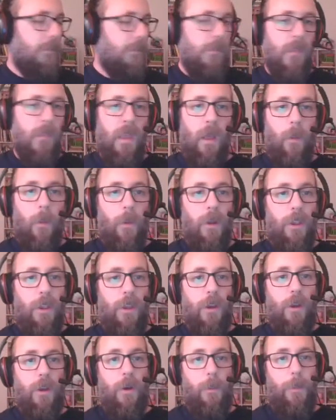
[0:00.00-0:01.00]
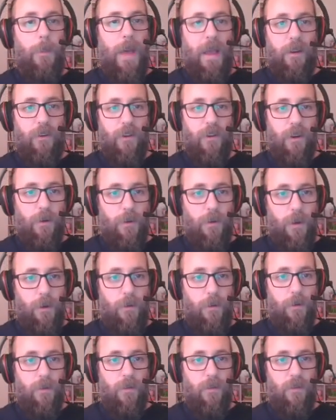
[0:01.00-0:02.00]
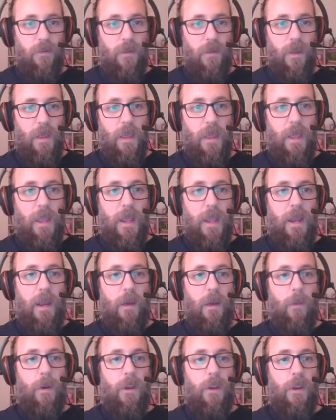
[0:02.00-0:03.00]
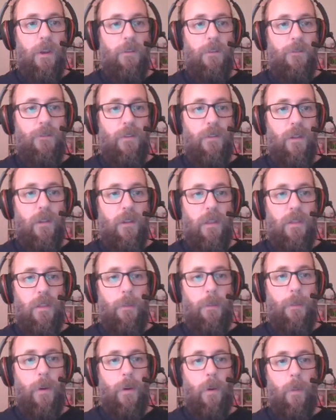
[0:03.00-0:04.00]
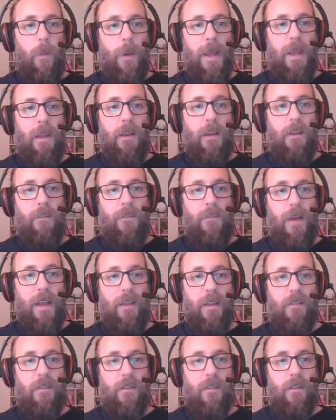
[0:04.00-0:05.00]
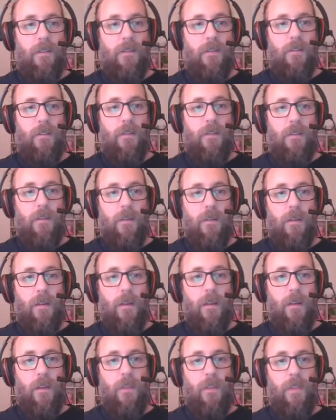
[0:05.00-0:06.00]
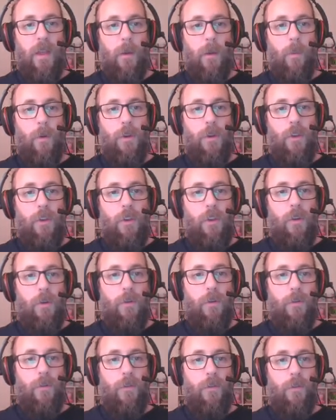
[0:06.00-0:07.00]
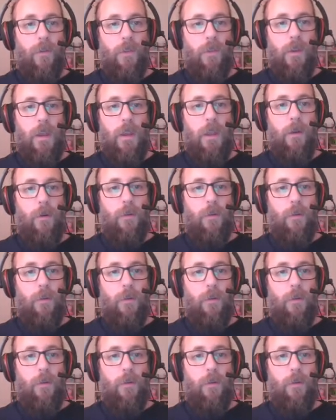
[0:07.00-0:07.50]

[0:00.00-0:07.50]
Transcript: I want you to go back to your notes and I want you to fill in the poetic devices that were used for the Negro